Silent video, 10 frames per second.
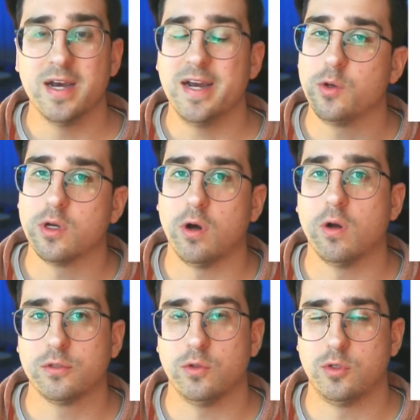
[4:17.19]
and you can
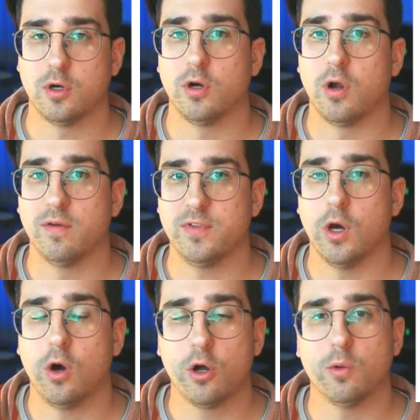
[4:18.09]
also turn off the
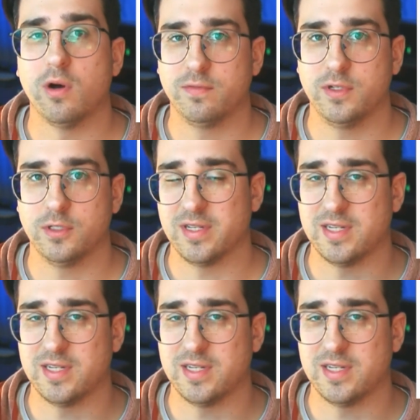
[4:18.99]
auto off feature